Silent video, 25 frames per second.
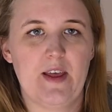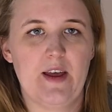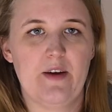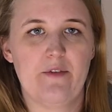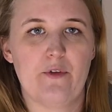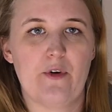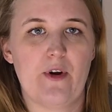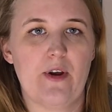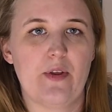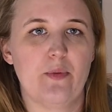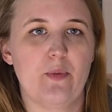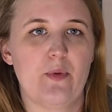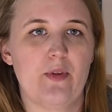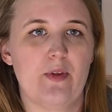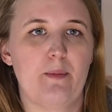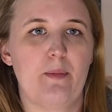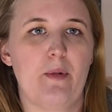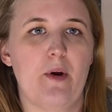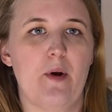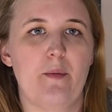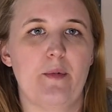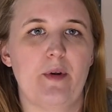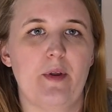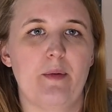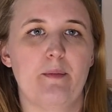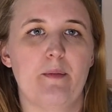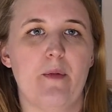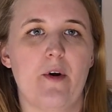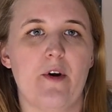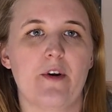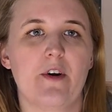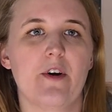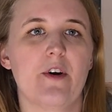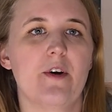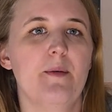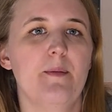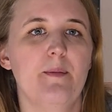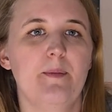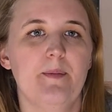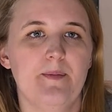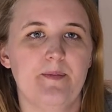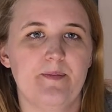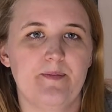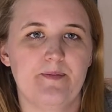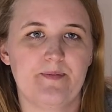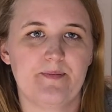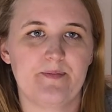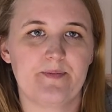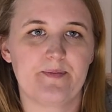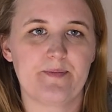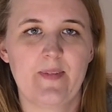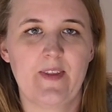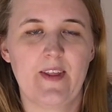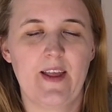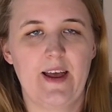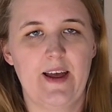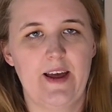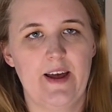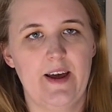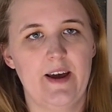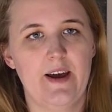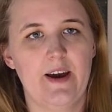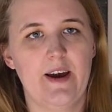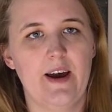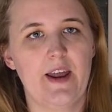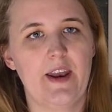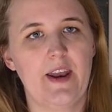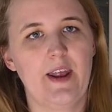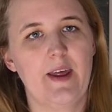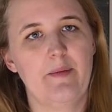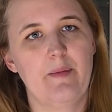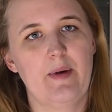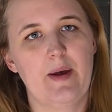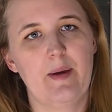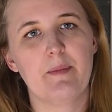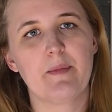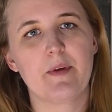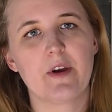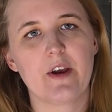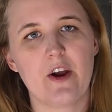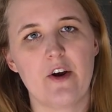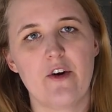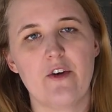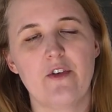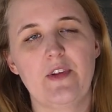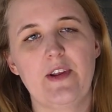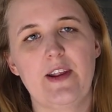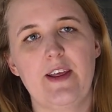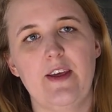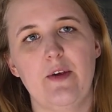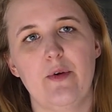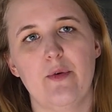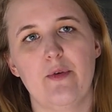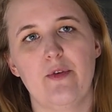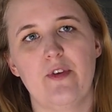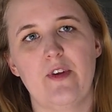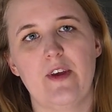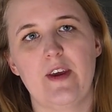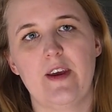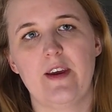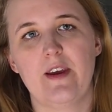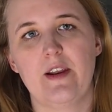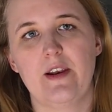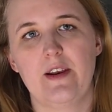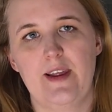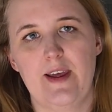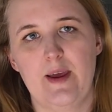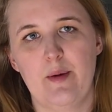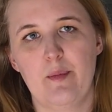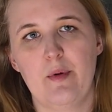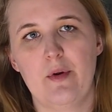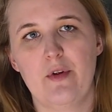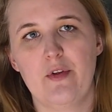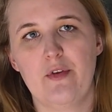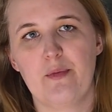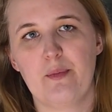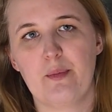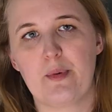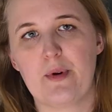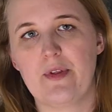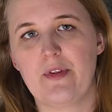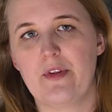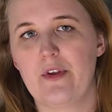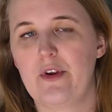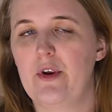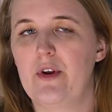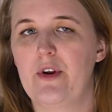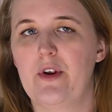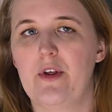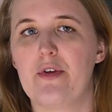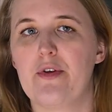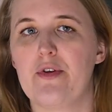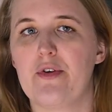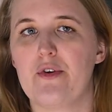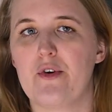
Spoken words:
and write with a permanent marker. And I'm currently using labels printed on a